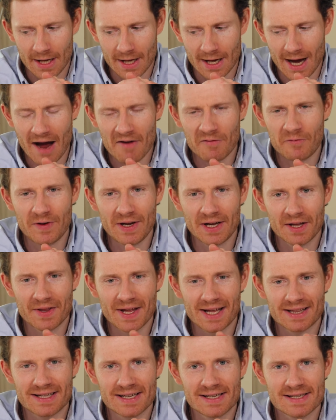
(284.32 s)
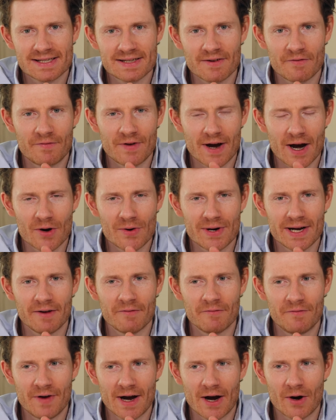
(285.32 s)
I feel that is a very,
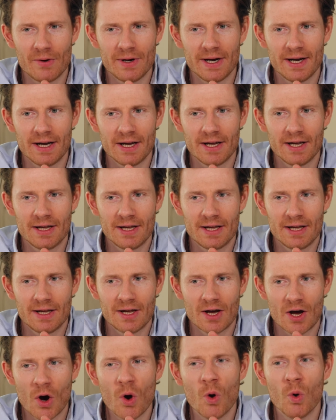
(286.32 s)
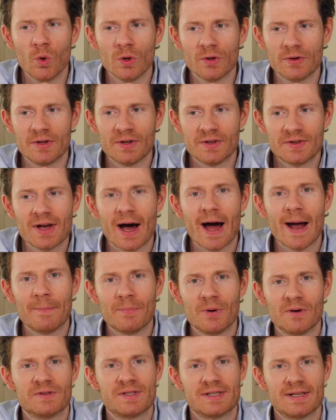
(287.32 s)
very old type
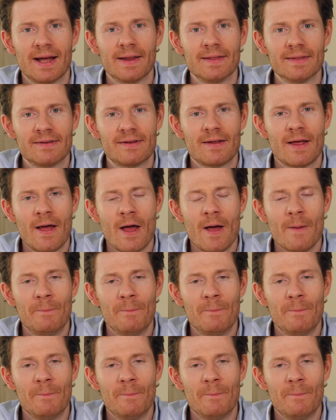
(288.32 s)
of scent.